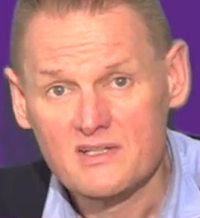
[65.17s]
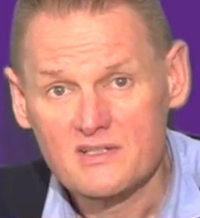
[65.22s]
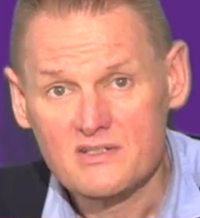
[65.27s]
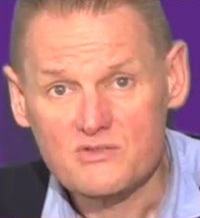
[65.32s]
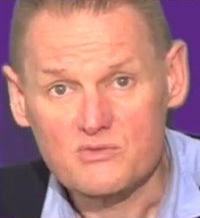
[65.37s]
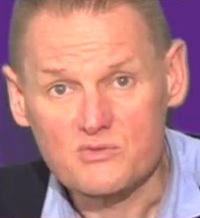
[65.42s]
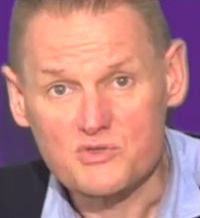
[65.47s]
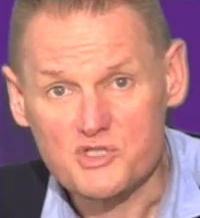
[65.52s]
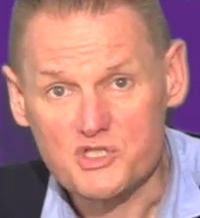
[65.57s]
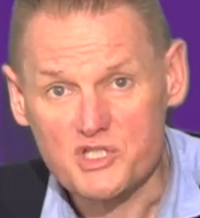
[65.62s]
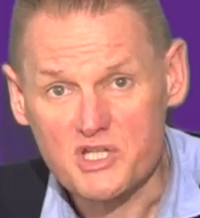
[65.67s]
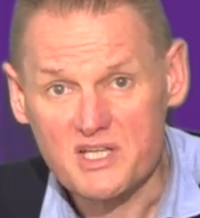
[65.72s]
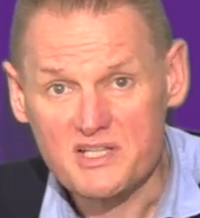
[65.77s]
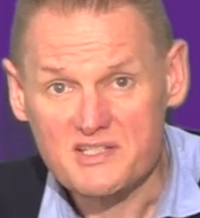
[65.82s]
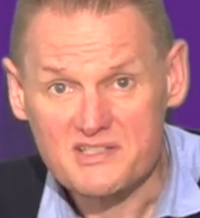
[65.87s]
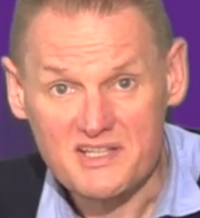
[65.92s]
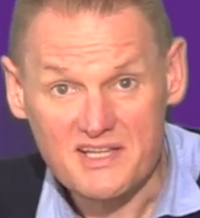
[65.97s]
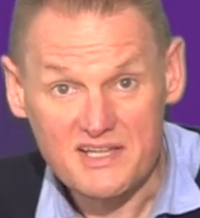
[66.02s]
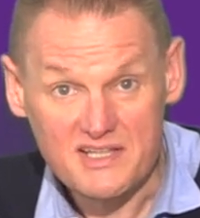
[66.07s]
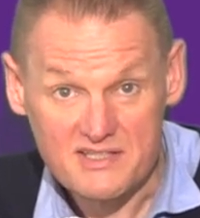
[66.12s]
So
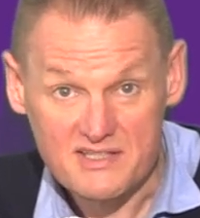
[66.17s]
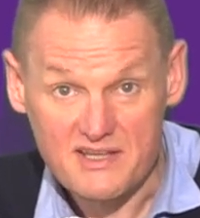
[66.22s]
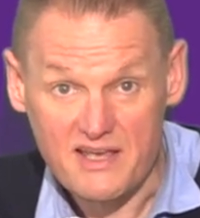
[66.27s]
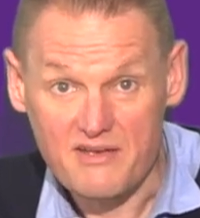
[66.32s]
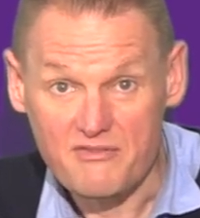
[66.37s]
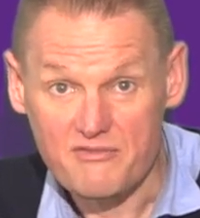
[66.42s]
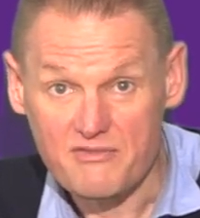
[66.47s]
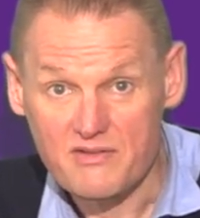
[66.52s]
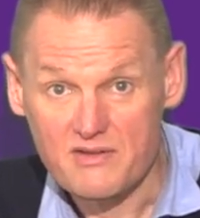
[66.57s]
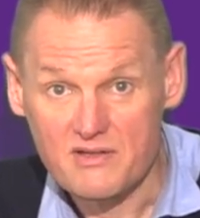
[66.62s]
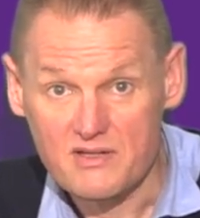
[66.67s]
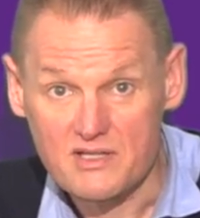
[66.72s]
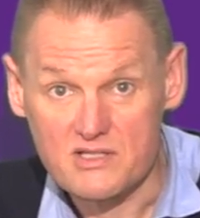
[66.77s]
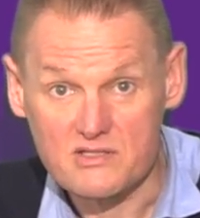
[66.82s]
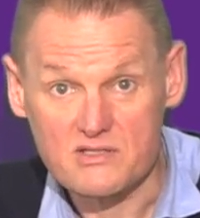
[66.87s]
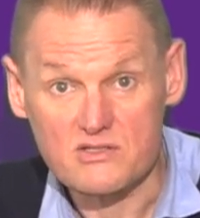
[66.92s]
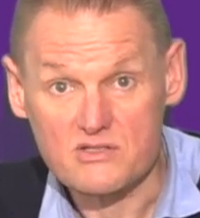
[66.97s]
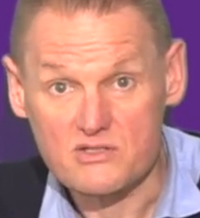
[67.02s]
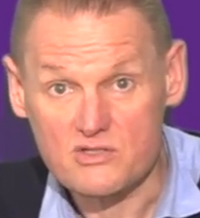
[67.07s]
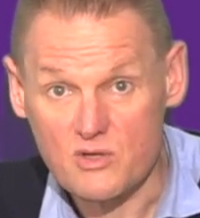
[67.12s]
GCSF
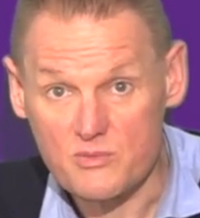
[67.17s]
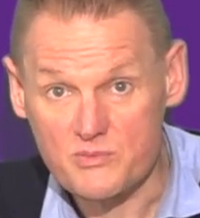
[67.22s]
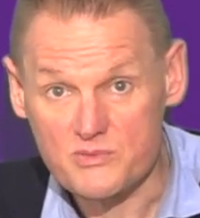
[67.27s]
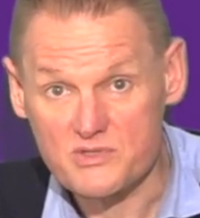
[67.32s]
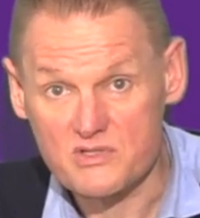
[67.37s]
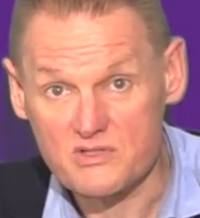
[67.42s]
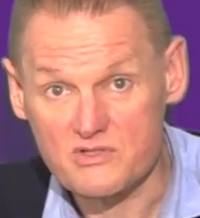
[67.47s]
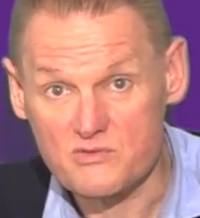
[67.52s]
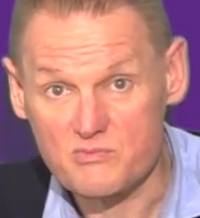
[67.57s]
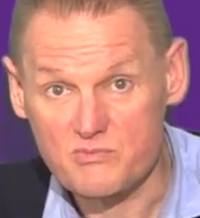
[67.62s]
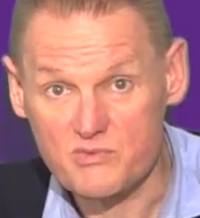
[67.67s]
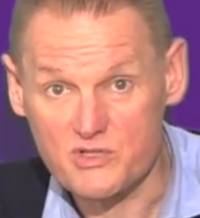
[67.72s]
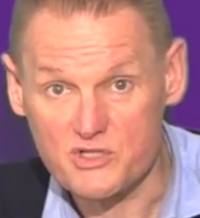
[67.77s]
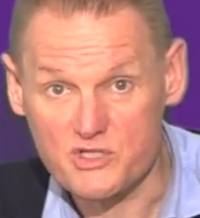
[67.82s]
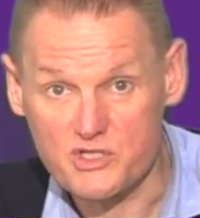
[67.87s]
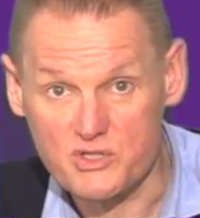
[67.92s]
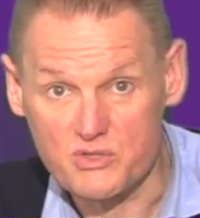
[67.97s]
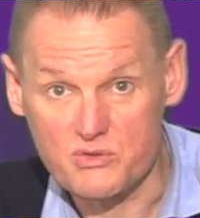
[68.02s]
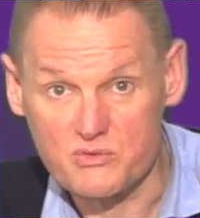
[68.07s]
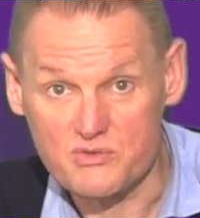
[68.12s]
is a substance
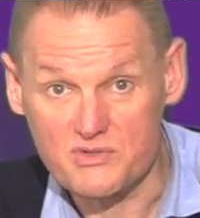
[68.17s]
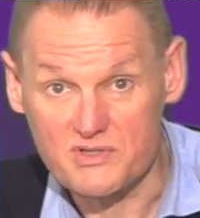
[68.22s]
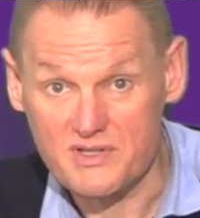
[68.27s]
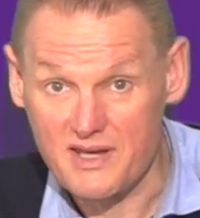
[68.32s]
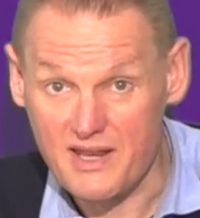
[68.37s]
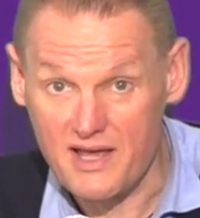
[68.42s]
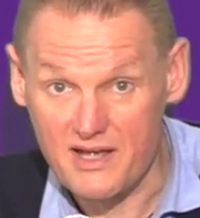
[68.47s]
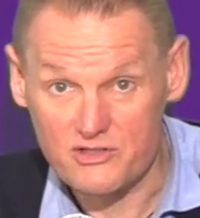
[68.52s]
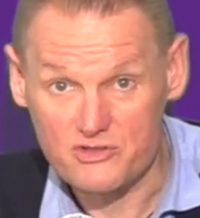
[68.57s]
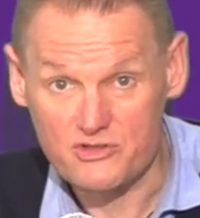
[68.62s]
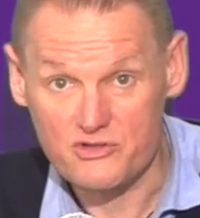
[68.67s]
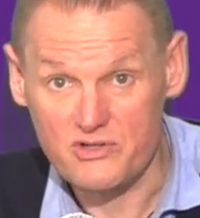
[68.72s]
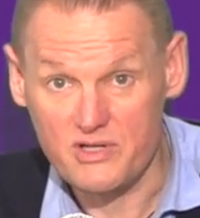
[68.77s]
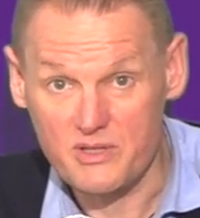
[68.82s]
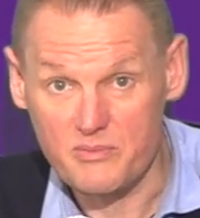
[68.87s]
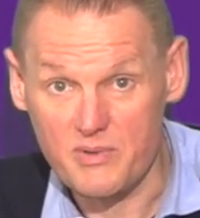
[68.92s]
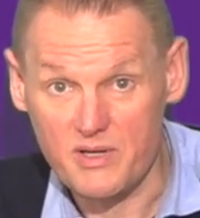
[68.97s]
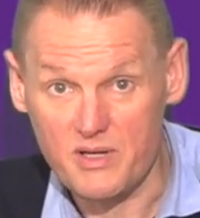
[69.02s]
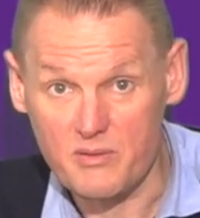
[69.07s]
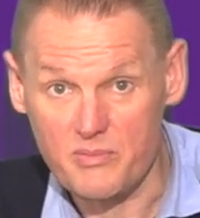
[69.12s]
produced naturally
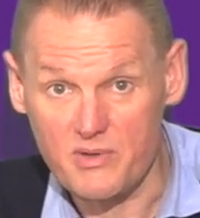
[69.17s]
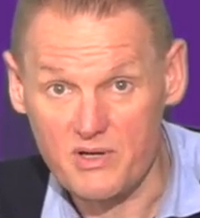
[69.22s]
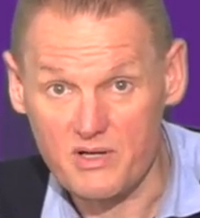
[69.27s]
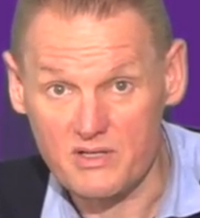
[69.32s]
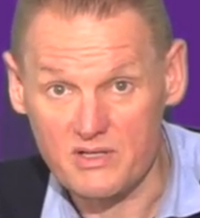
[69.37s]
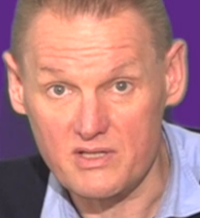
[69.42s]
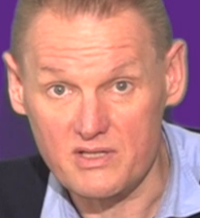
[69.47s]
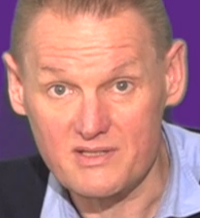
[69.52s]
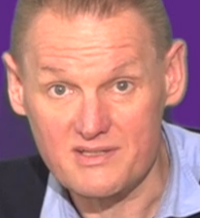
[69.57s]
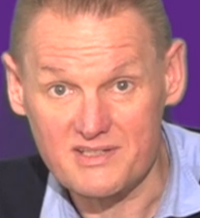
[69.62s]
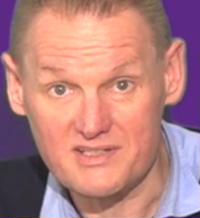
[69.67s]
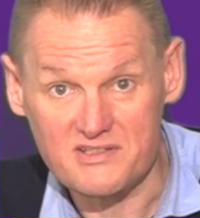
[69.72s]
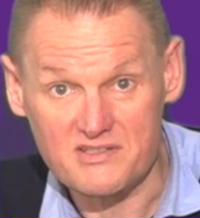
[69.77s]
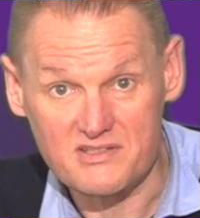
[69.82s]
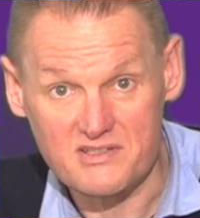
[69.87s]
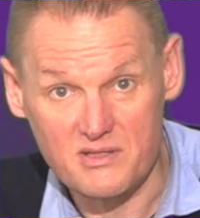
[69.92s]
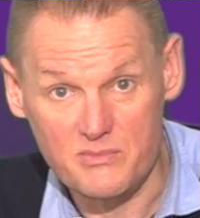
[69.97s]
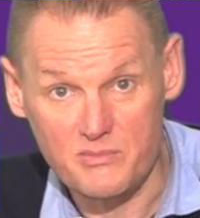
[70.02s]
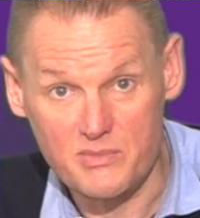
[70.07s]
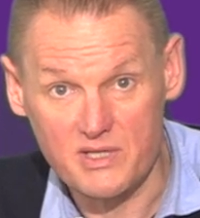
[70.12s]
by the body that
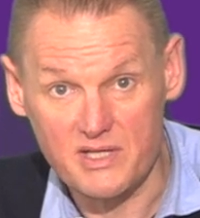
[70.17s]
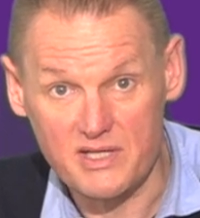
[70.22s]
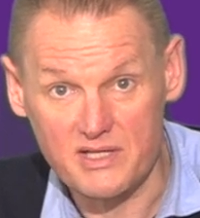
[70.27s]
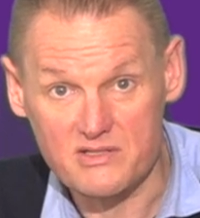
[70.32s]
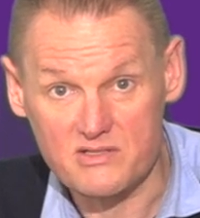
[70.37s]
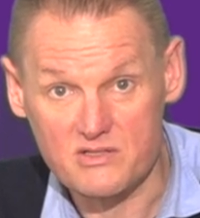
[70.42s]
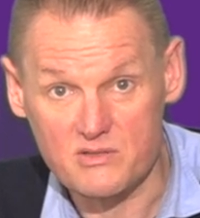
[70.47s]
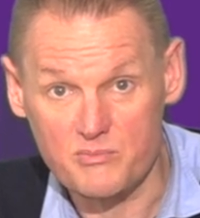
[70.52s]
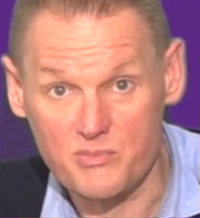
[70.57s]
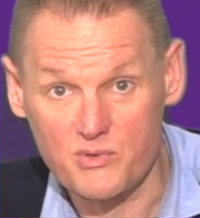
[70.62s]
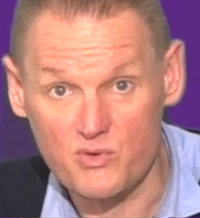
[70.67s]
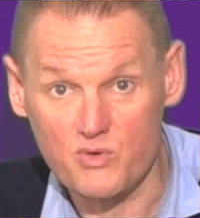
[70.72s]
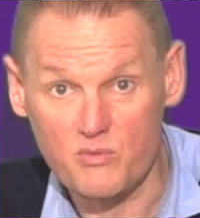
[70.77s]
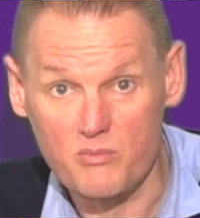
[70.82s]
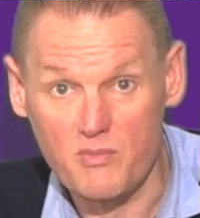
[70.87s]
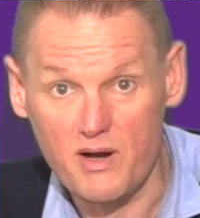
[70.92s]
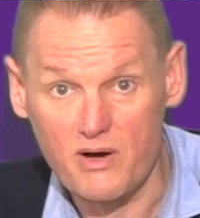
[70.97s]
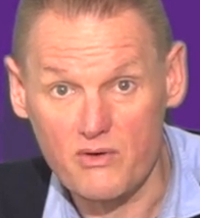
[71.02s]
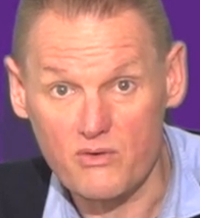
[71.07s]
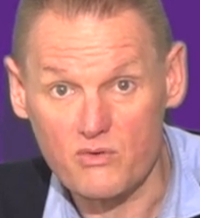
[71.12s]
stimulates the bone
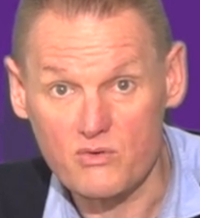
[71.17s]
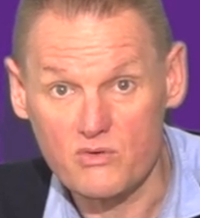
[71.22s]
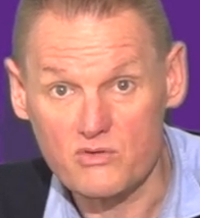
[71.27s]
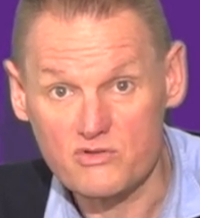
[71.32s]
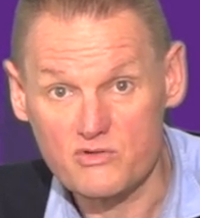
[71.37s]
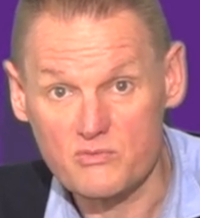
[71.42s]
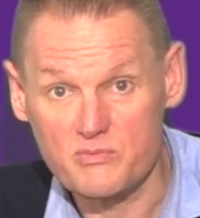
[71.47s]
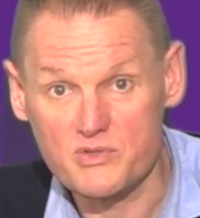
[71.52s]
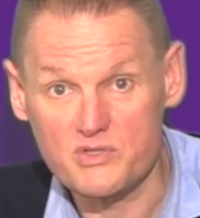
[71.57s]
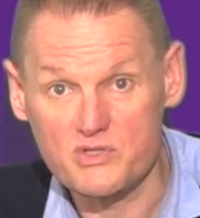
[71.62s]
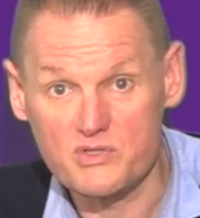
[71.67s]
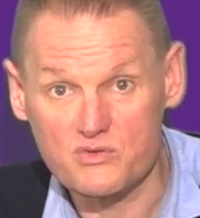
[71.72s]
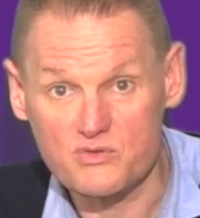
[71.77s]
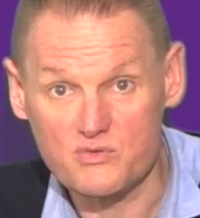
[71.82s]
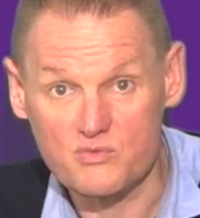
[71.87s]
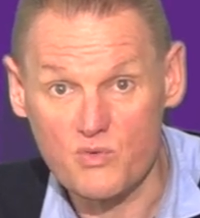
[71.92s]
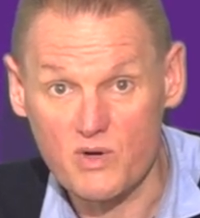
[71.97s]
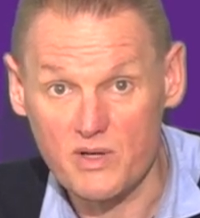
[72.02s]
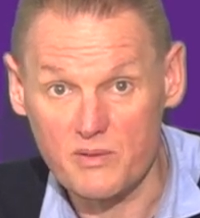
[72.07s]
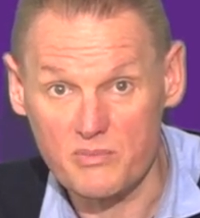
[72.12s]
marrow to
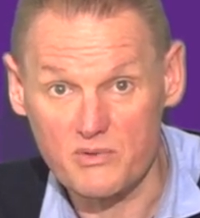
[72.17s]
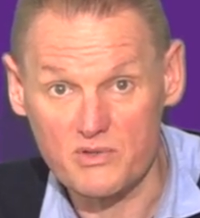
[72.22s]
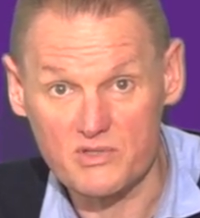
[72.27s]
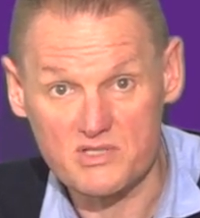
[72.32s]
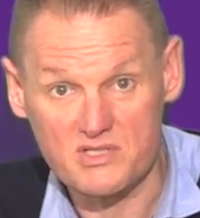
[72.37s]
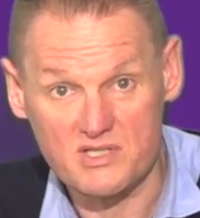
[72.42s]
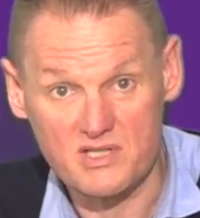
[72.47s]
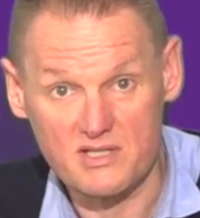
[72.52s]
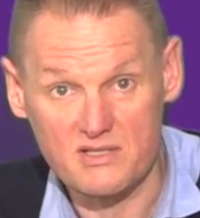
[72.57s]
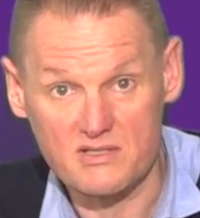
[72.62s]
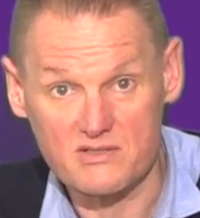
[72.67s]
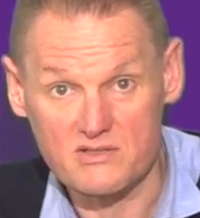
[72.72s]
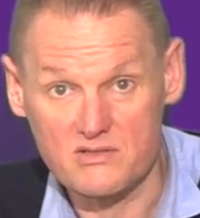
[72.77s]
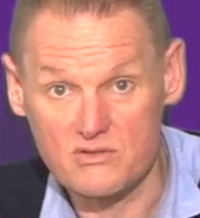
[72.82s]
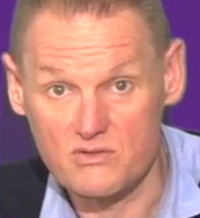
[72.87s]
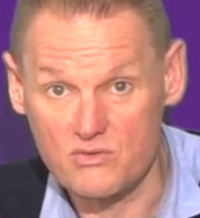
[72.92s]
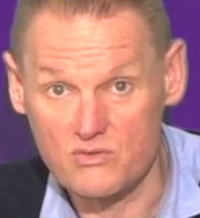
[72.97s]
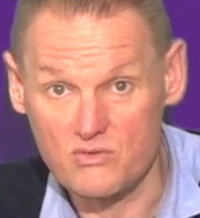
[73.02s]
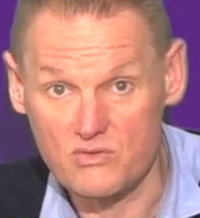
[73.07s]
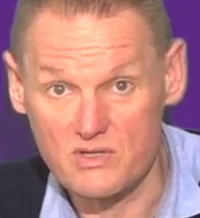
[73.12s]
produce white blood cells
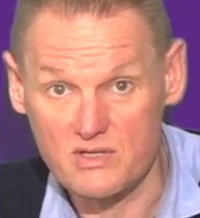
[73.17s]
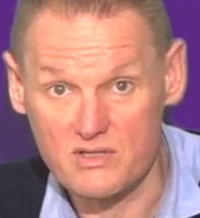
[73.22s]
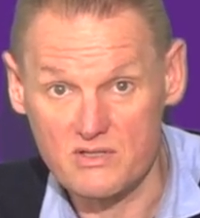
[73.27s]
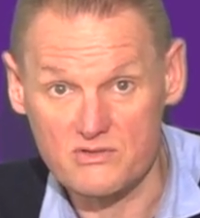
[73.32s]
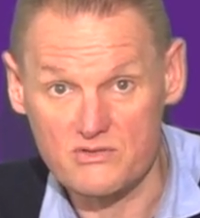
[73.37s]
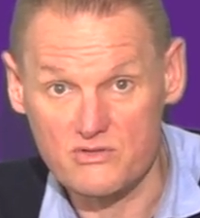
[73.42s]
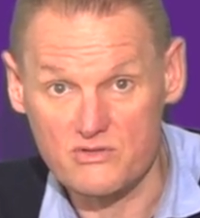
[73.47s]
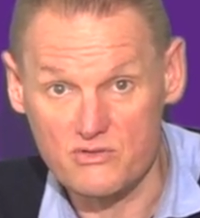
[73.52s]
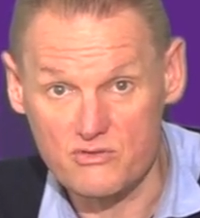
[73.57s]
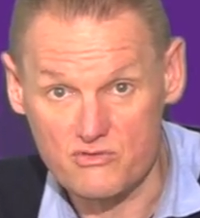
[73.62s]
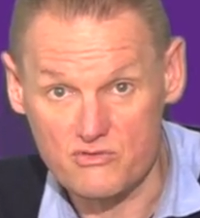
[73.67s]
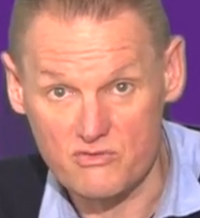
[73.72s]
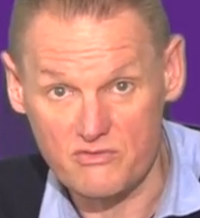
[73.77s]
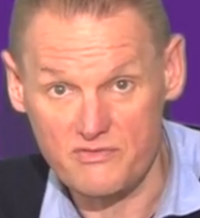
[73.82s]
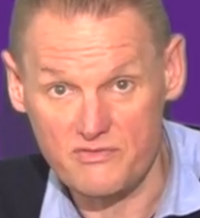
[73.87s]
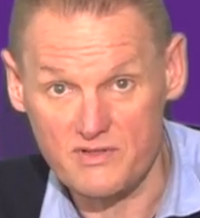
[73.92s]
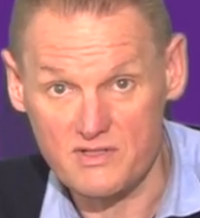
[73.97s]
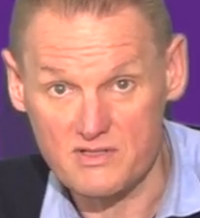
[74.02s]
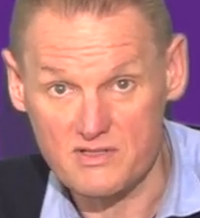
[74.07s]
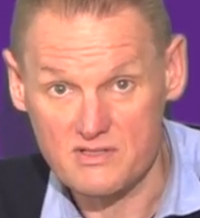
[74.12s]
known as
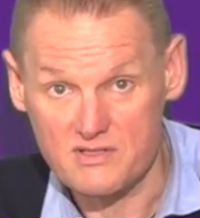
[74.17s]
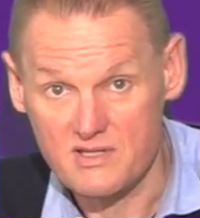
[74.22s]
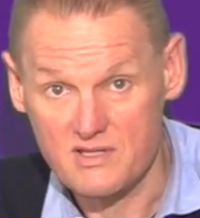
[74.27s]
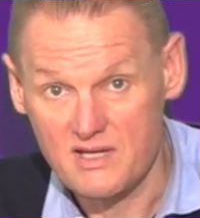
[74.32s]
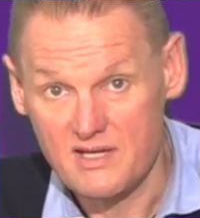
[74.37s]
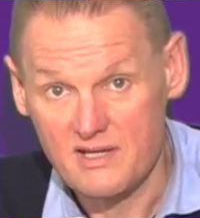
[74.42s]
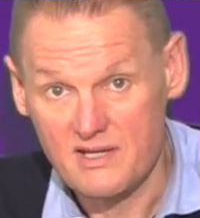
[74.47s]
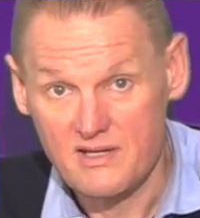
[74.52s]
neutrophils.